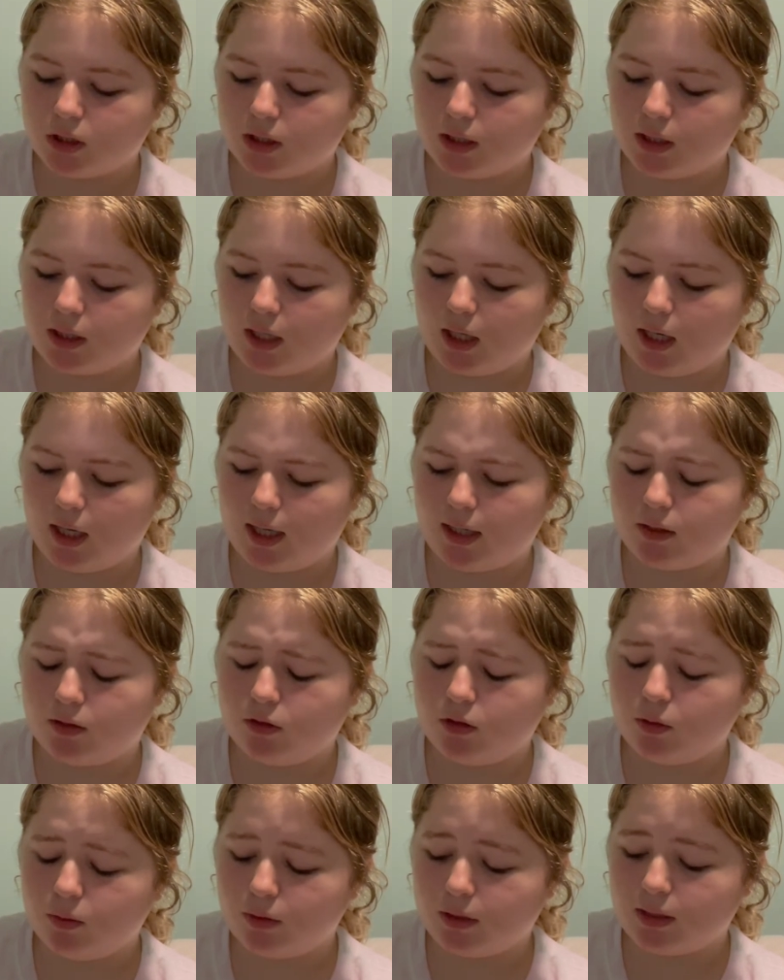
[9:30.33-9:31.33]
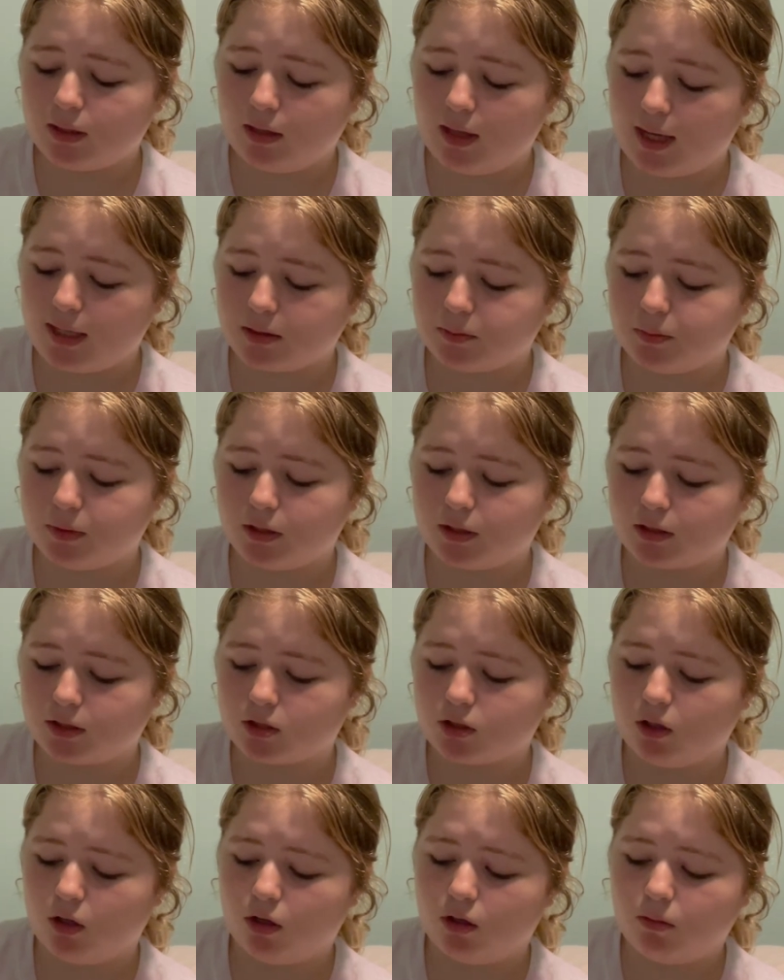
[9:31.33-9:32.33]
yeah, I don't know what the last book is
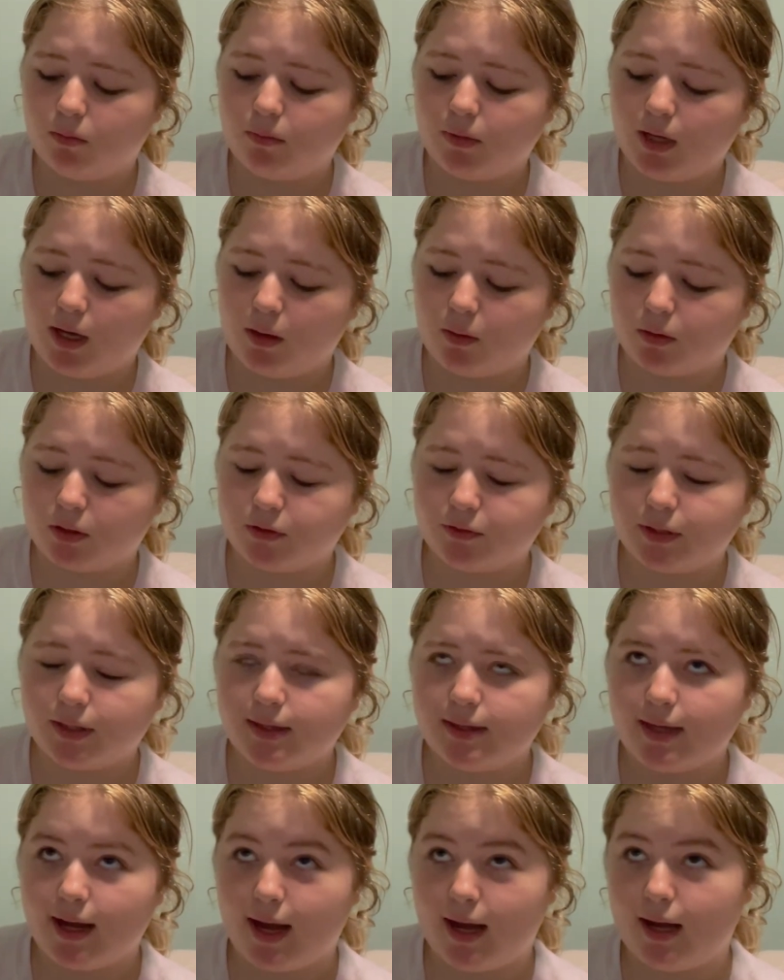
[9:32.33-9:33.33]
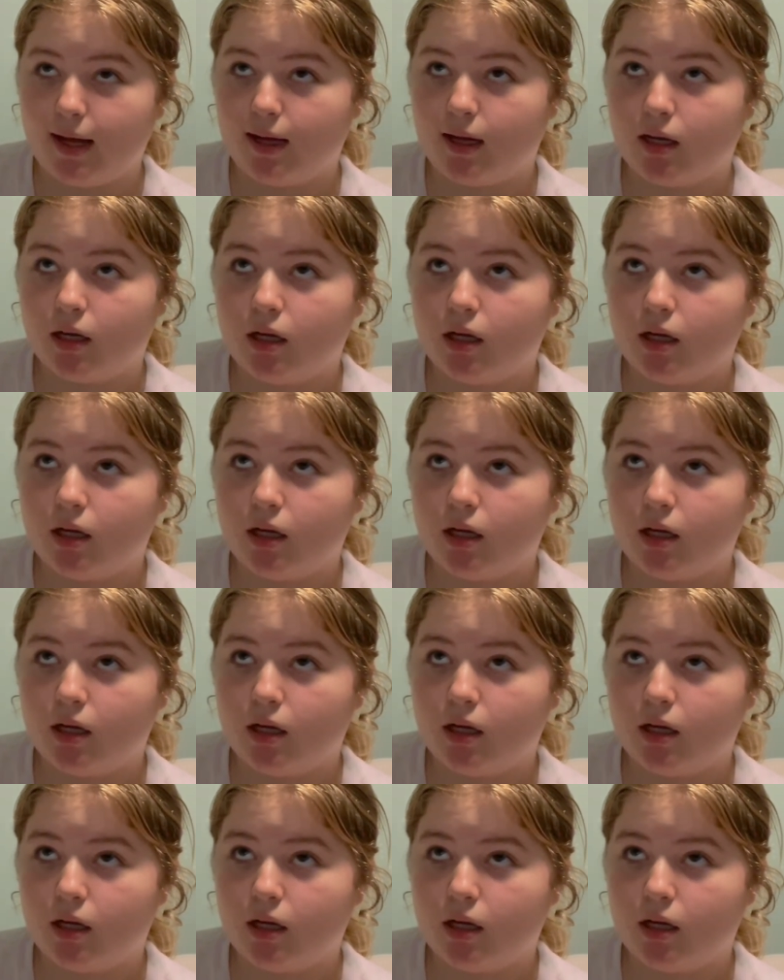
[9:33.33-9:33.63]
called, but I want to read that.